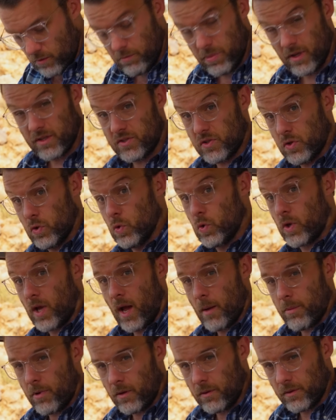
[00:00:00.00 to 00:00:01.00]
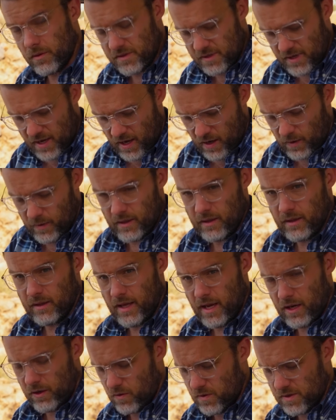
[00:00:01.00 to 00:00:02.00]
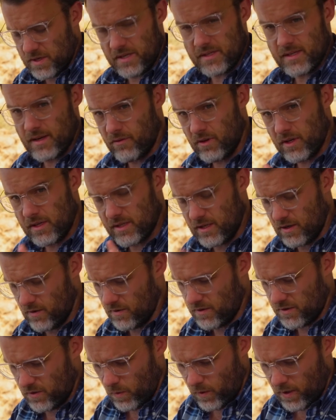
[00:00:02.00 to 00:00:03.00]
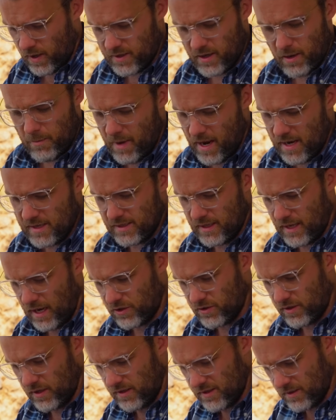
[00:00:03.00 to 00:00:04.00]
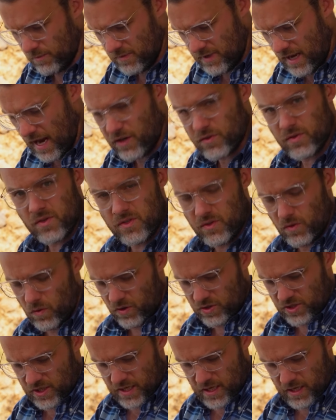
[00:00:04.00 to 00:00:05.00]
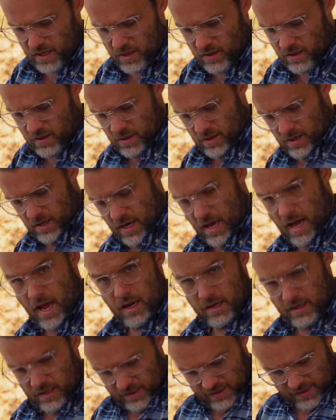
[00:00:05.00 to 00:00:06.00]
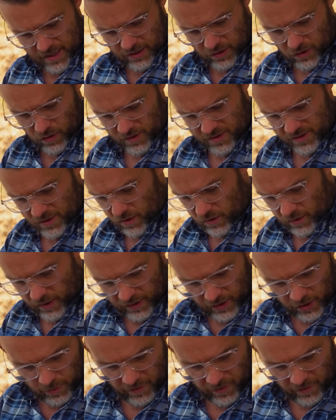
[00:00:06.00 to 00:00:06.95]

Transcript: but 2 cup holders now in a LandCruiser 70 series. Quite amazing, actually. Some extra storage here and a center console a little